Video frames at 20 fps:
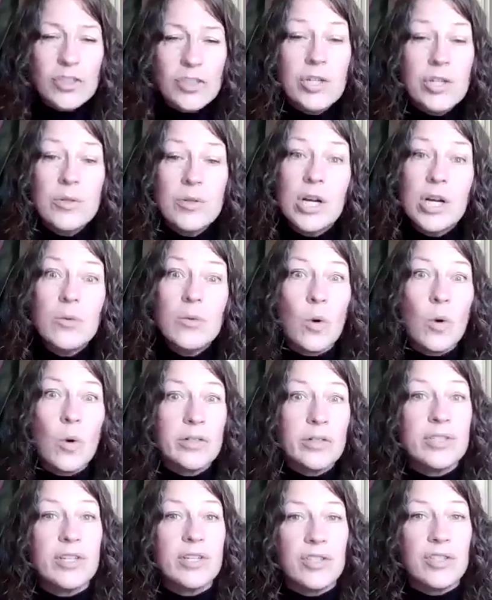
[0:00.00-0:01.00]
So you don't
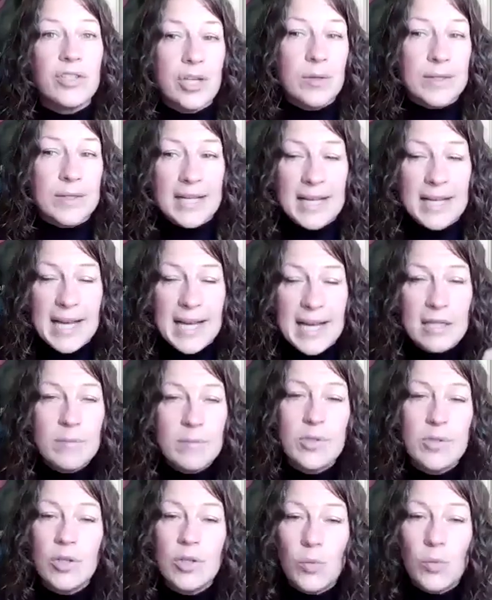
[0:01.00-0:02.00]
want to delay
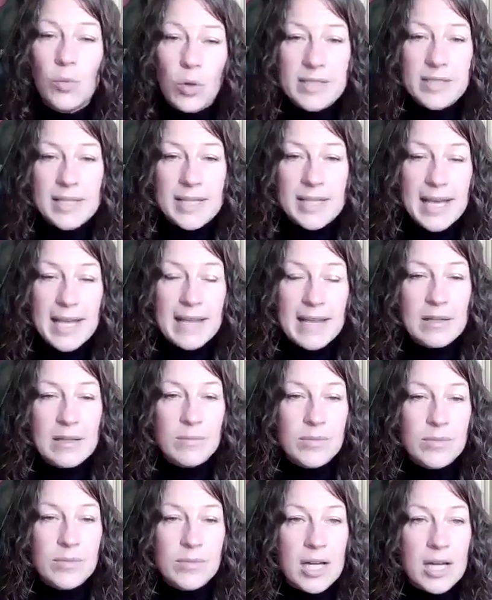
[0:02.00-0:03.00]
them, you want to get
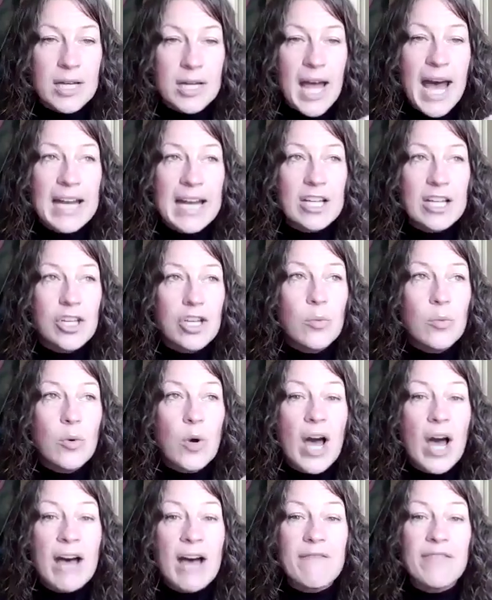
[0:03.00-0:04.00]
them done, and you
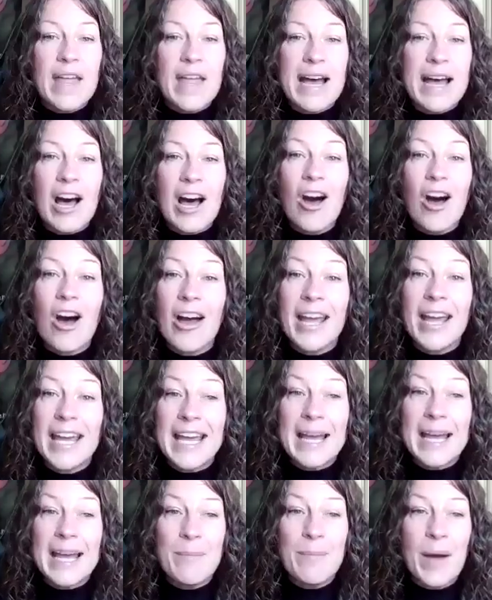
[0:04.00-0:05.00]
will have that
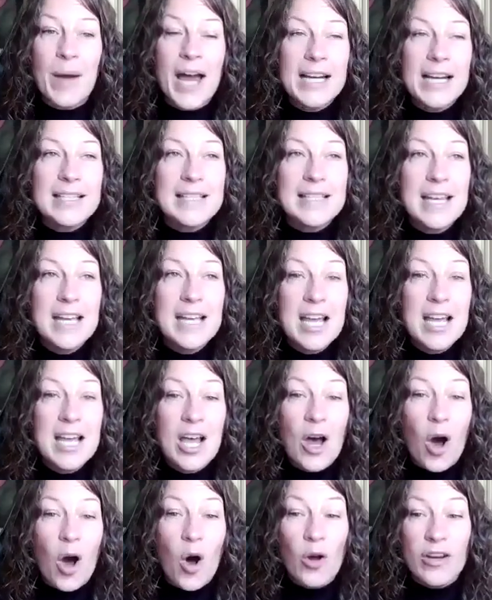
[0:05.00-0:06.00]
high impact
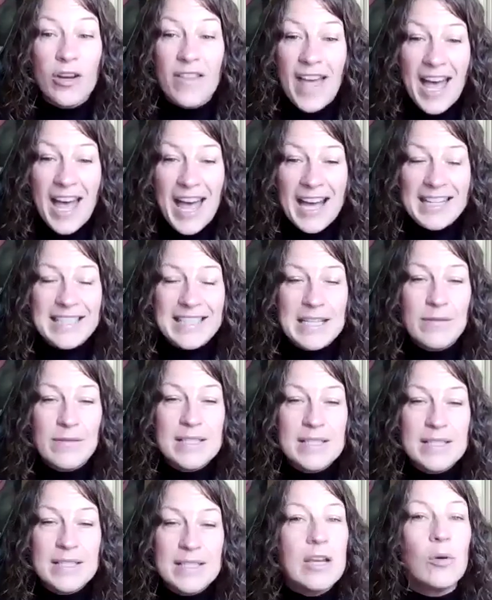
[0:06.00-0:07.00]
on that
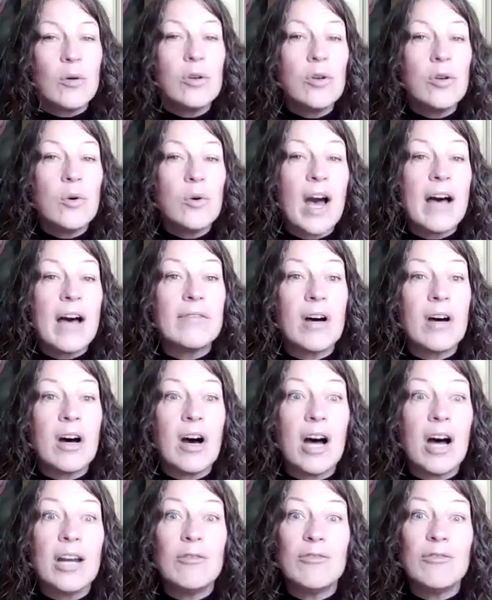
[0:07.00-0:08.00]
activity, or you'll have a
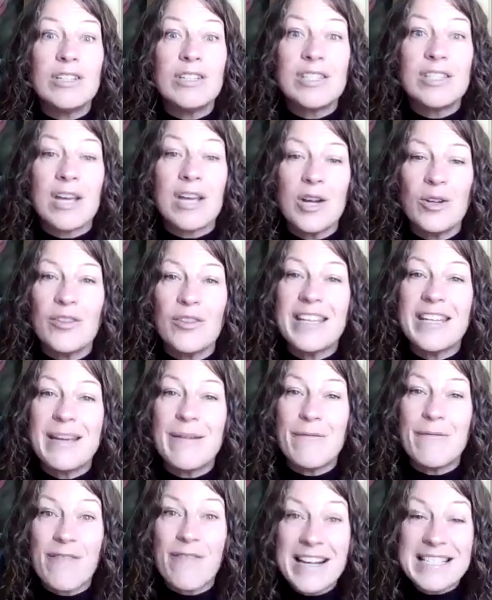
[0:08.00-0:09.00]
high return on the
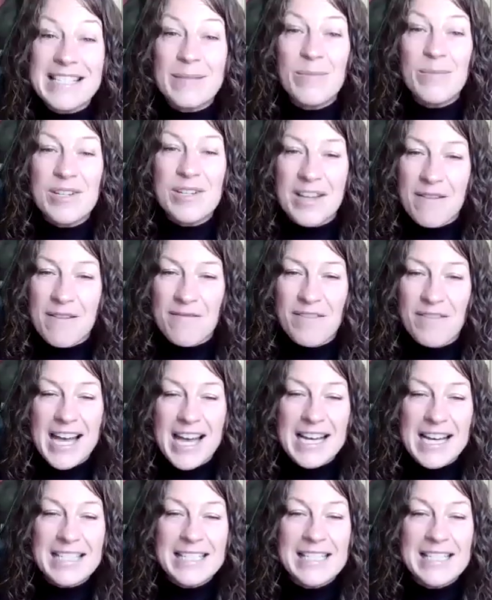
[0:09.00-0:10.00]
investment of
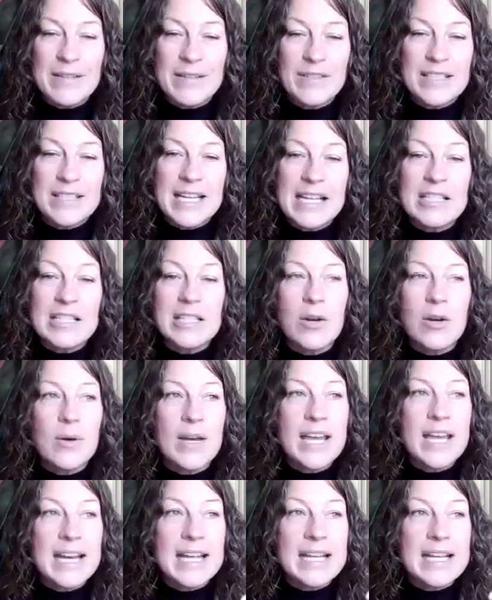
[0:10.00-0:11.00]
that activity. So
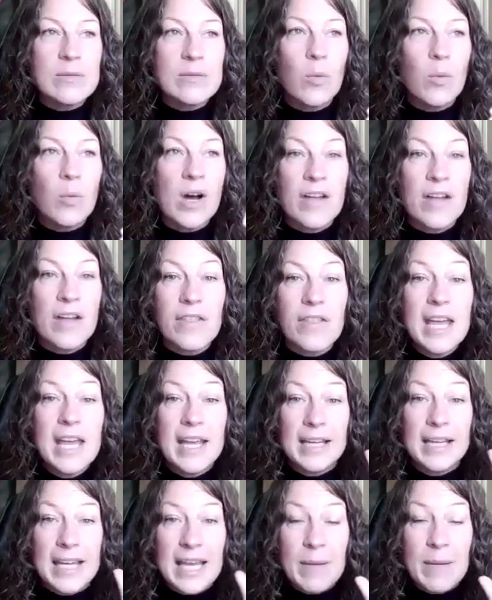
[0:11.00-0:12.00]
it is worth
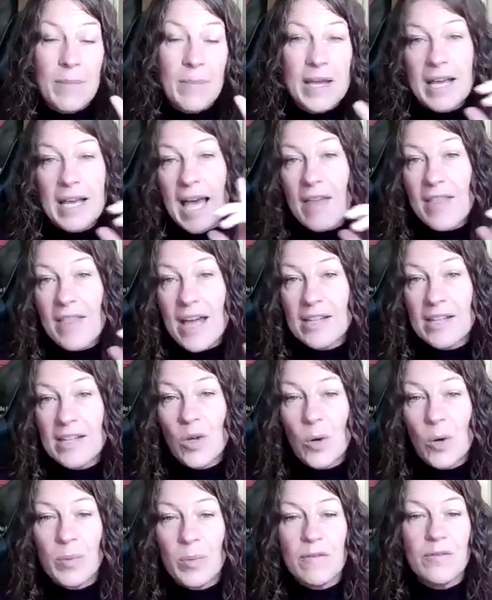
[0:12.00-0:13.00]
keeping at that
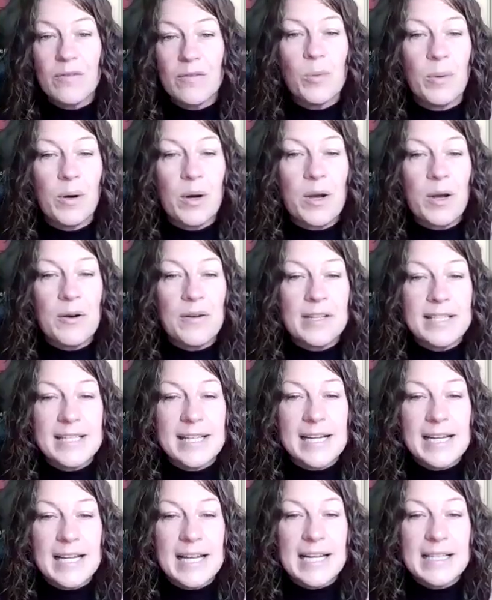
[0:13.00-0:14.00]
top of your
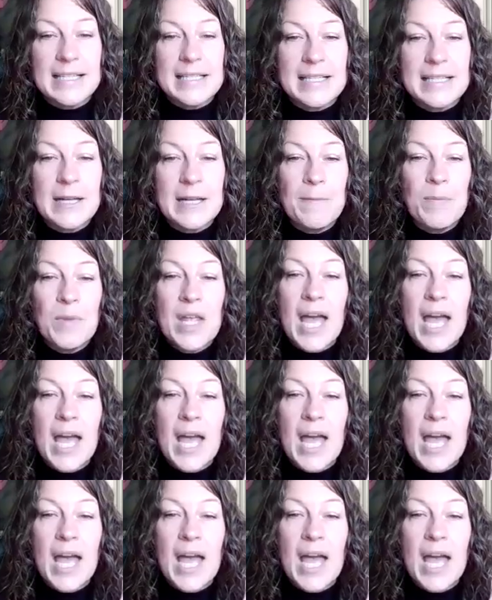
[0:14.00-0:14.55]
priority list.